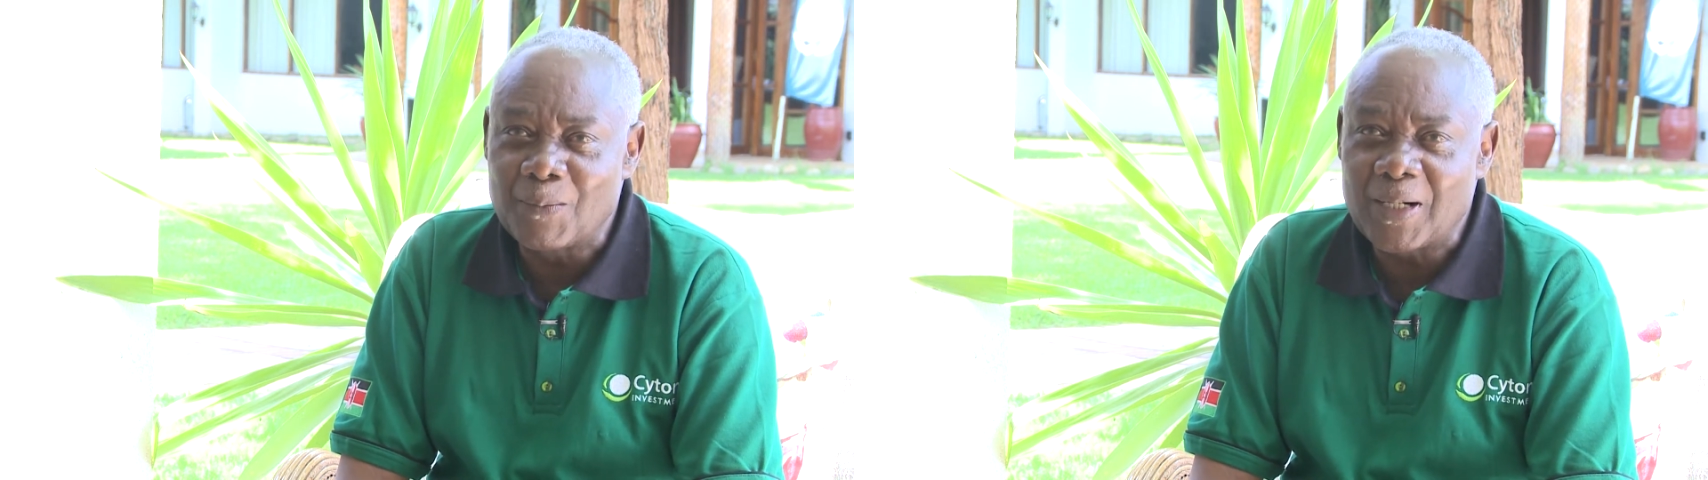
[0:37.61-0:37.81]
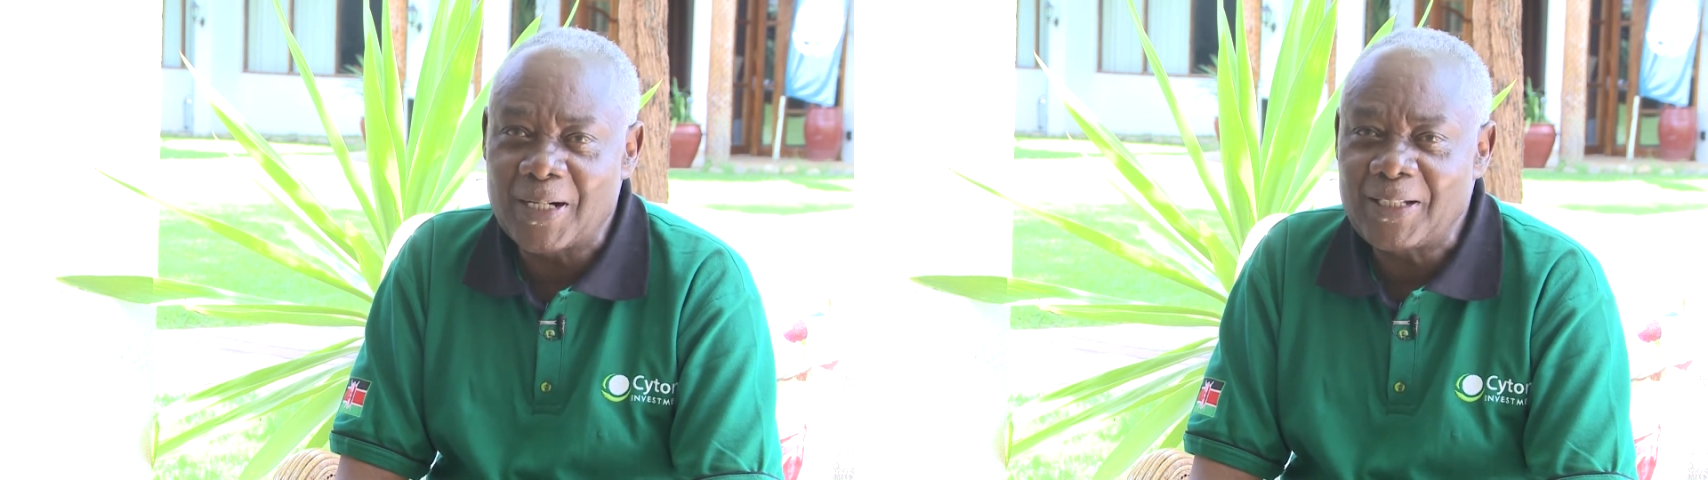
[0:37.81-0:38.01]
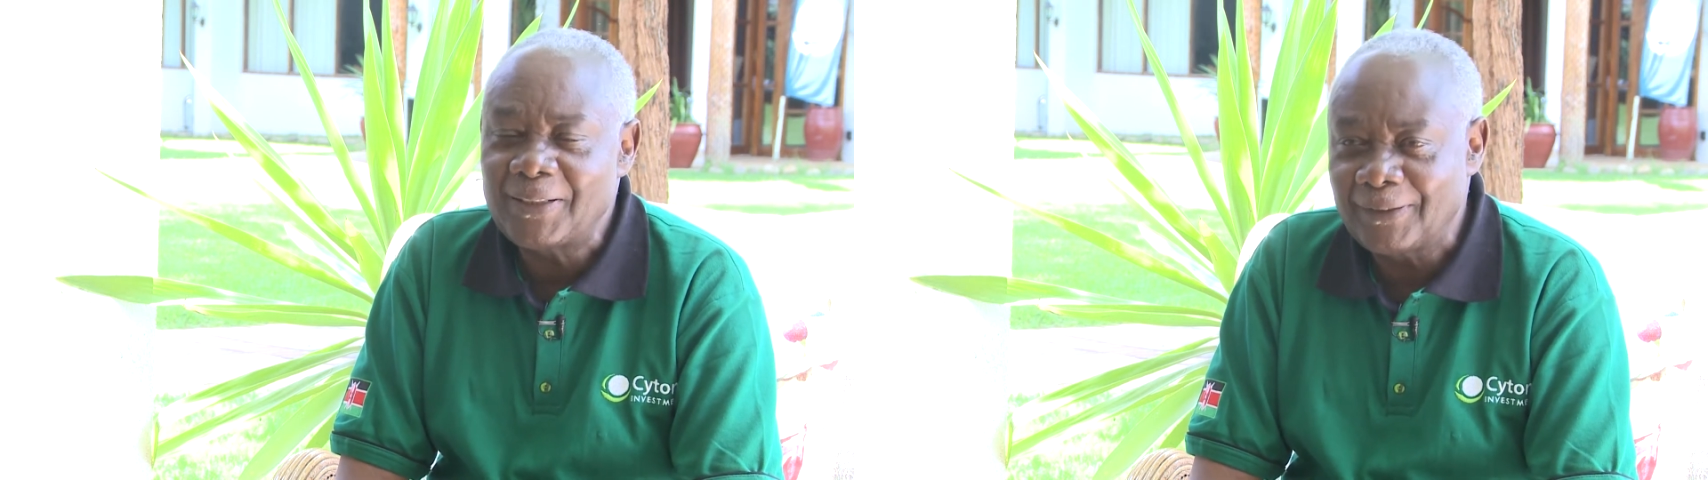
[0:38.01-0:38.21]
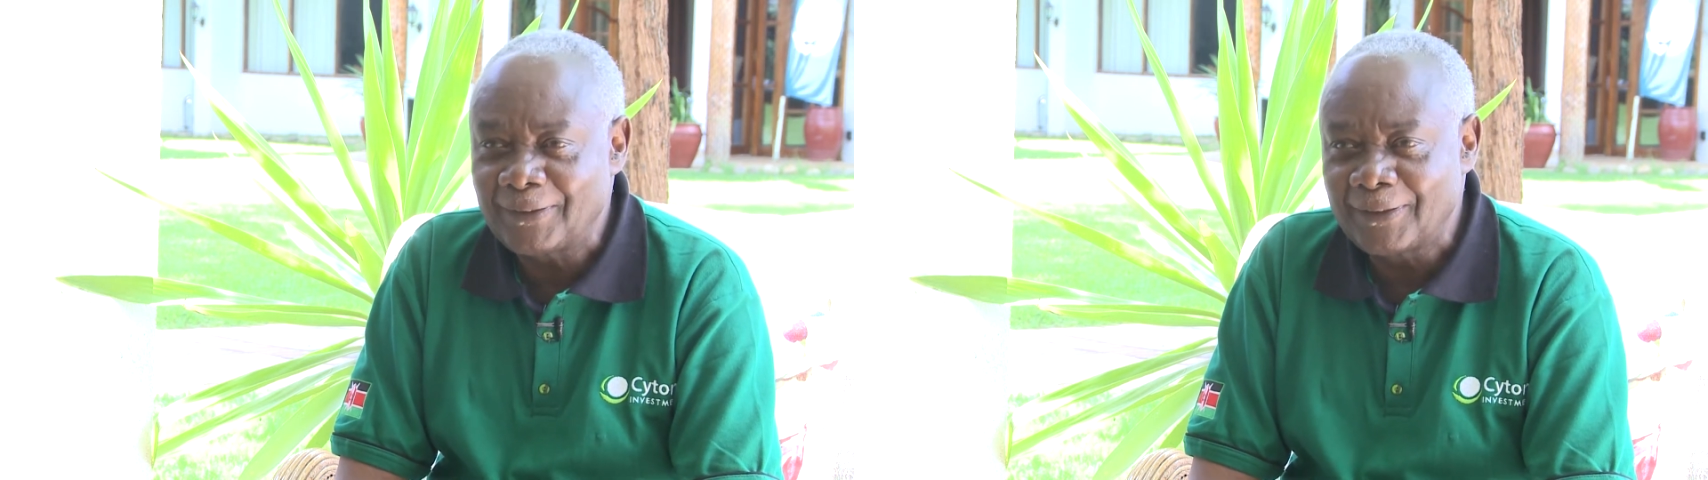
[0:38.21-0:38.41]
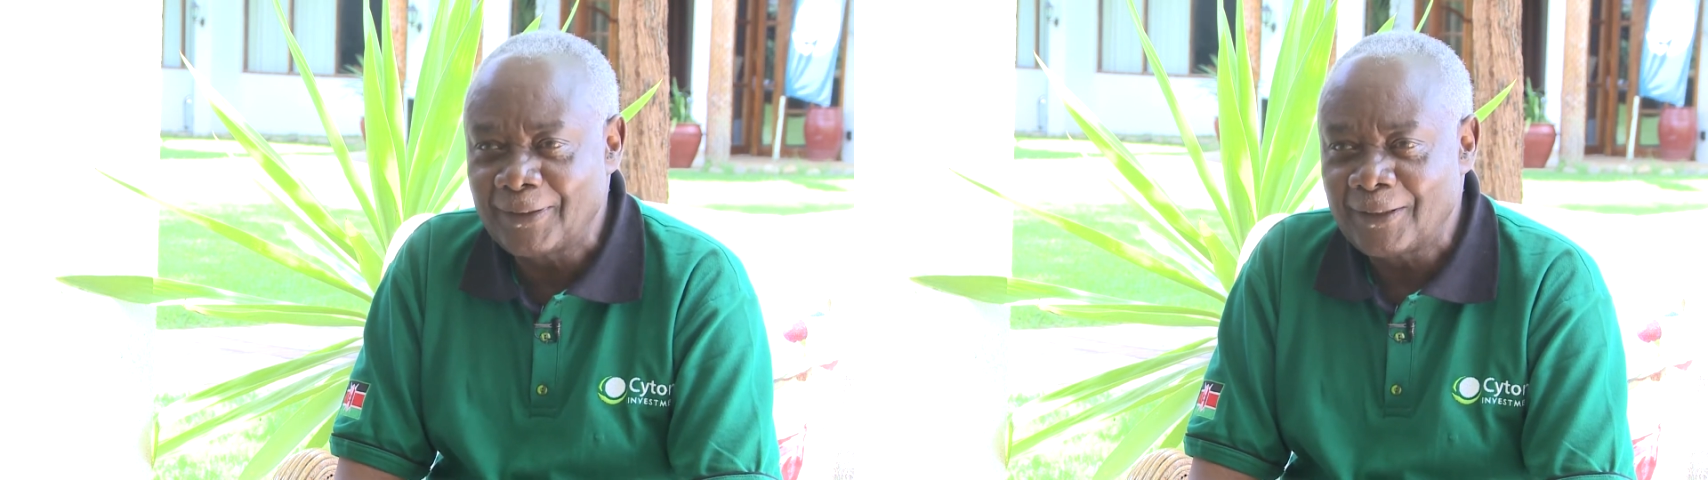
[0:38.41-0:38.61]
money.
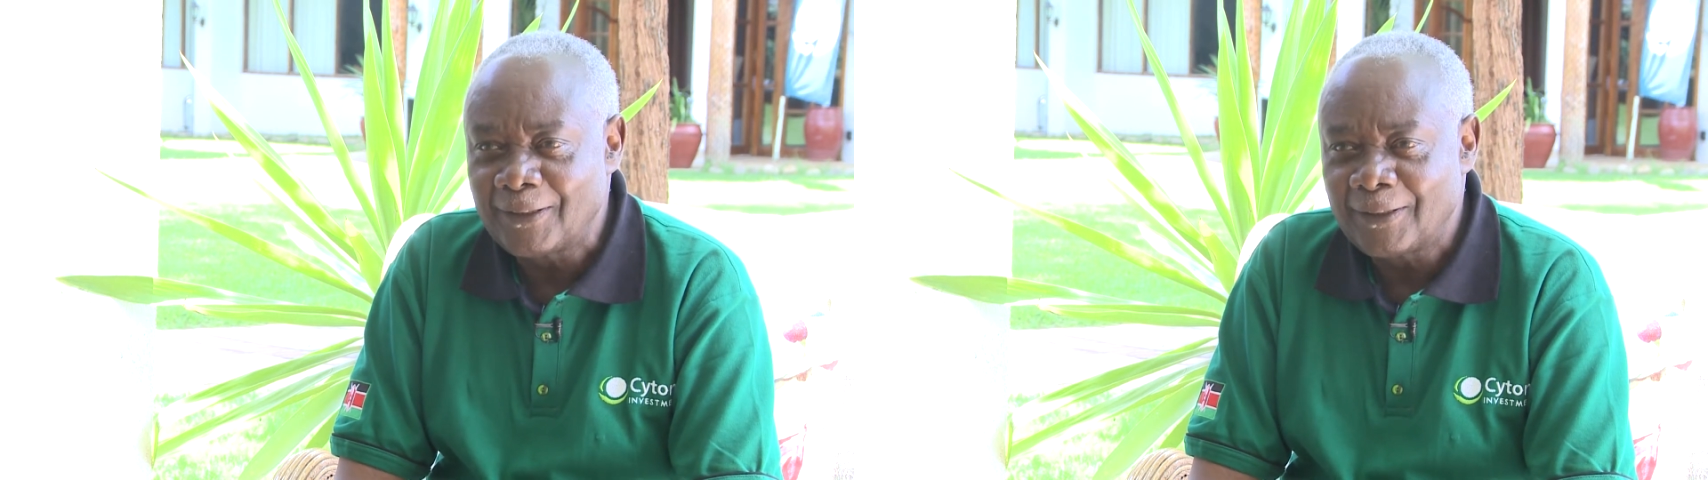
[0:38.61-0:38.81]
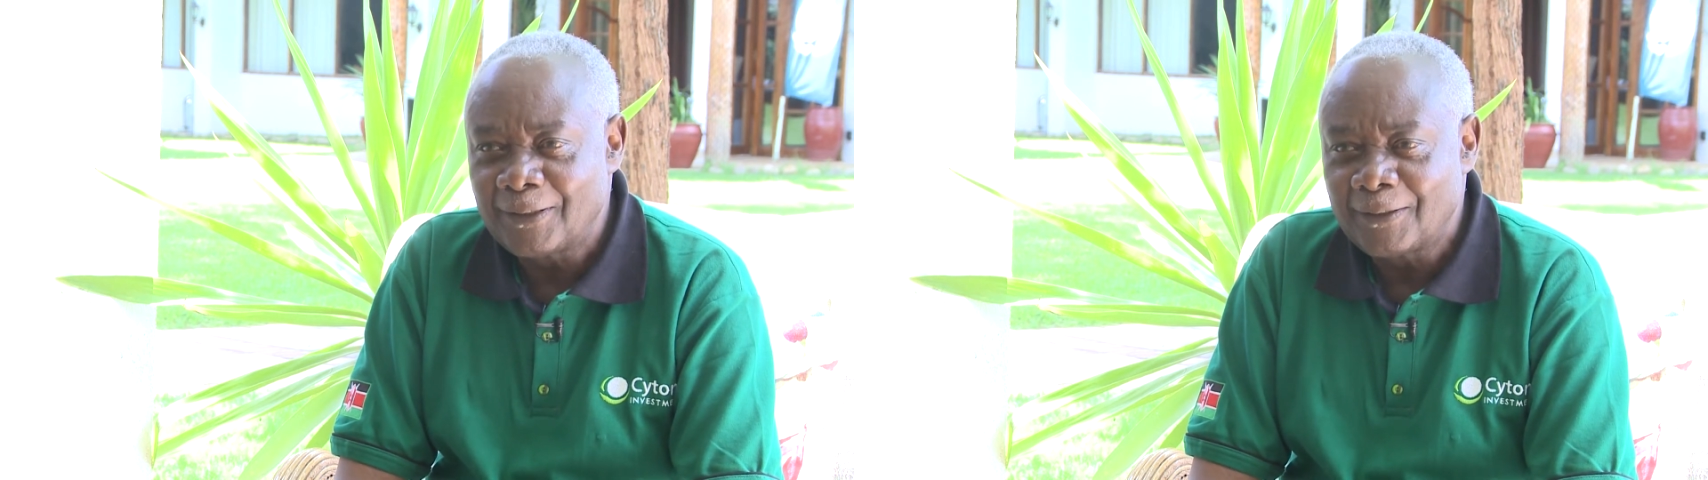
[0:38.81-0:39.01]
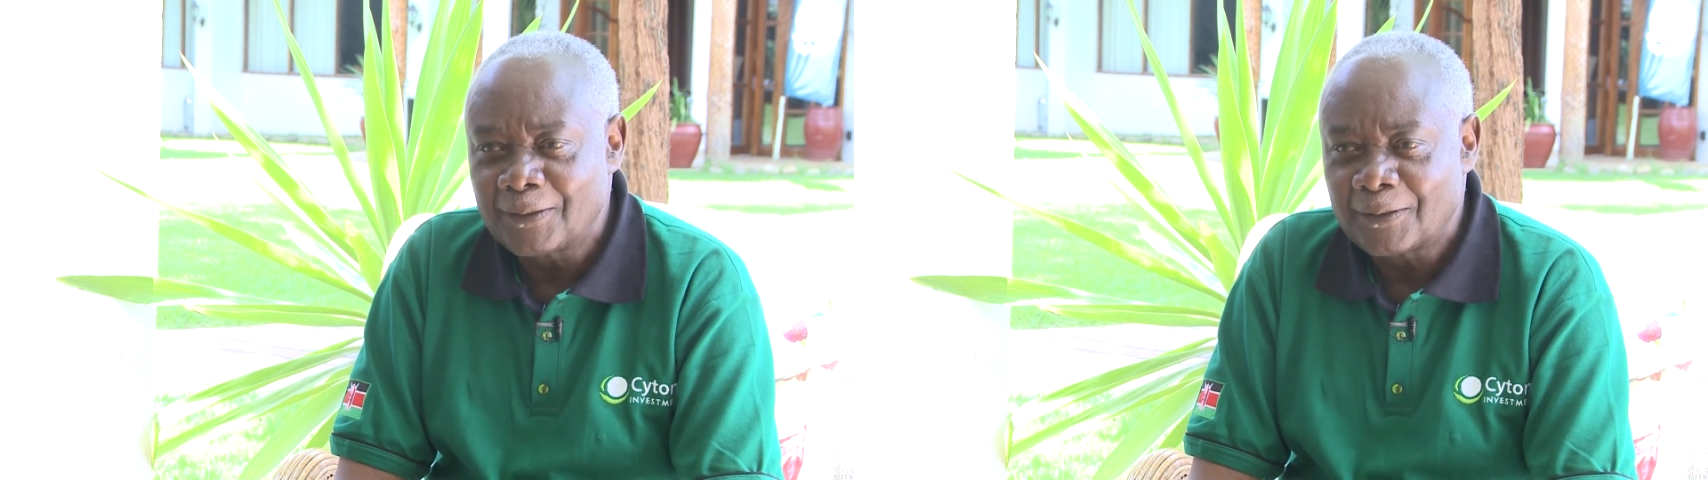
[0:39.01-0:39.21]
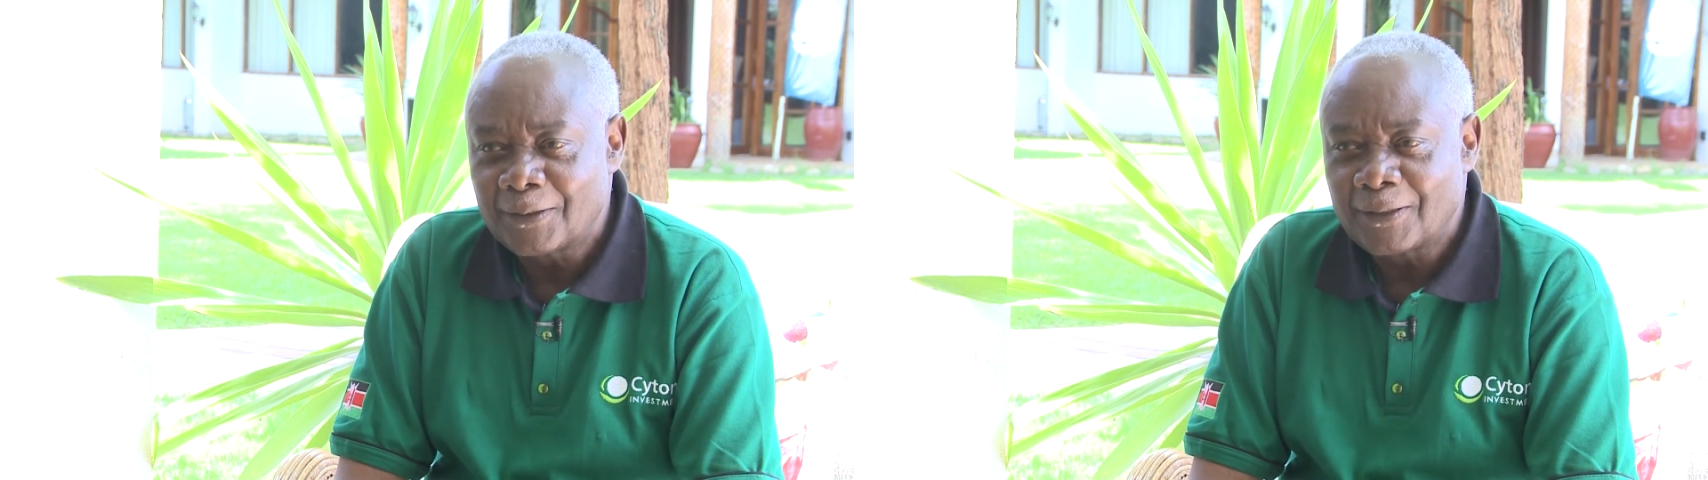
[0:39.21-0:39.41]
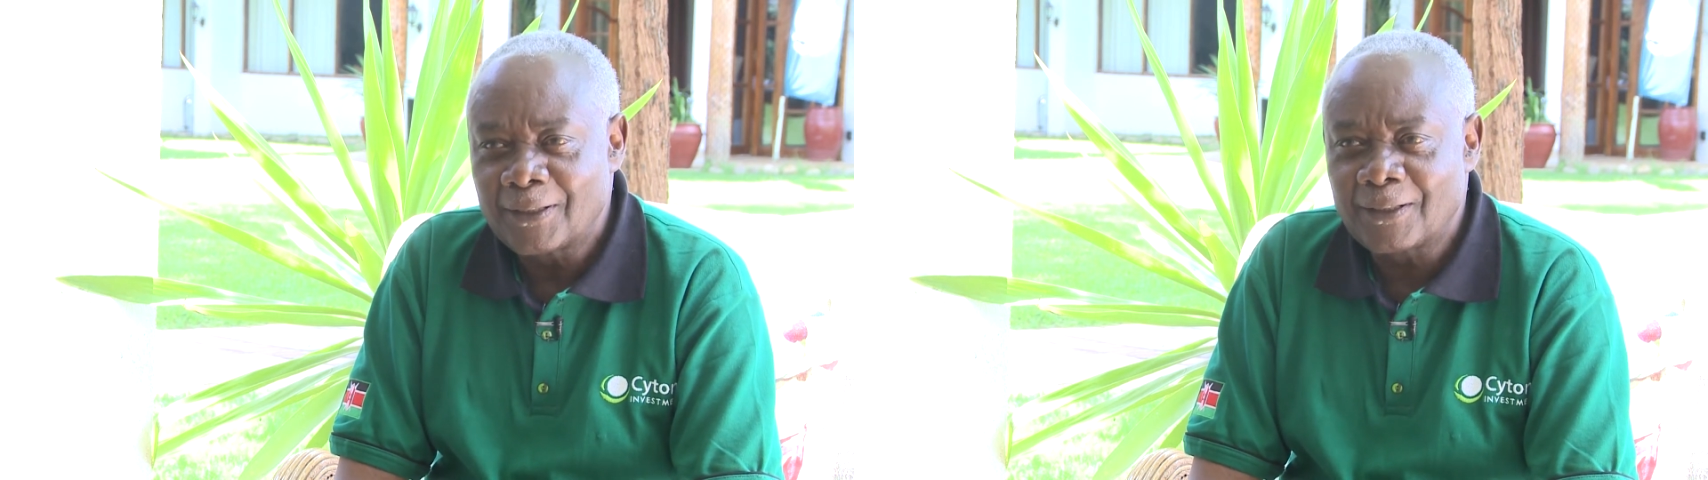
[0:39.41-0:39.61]

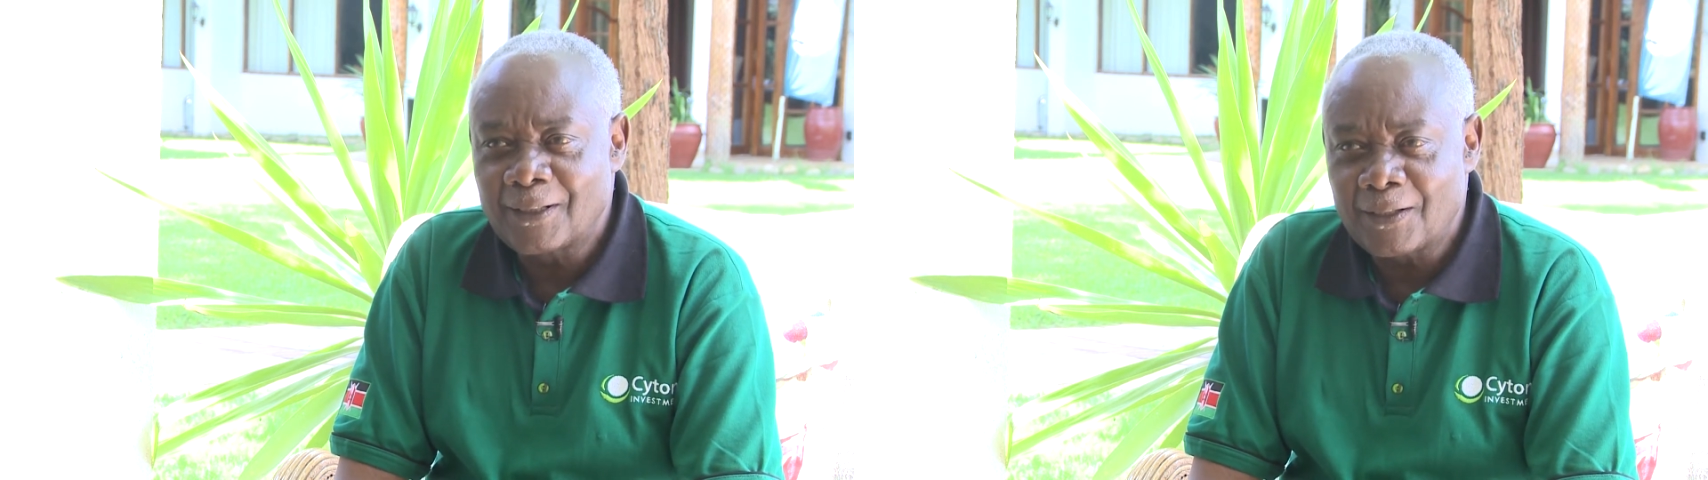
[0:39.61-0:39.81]
And uh,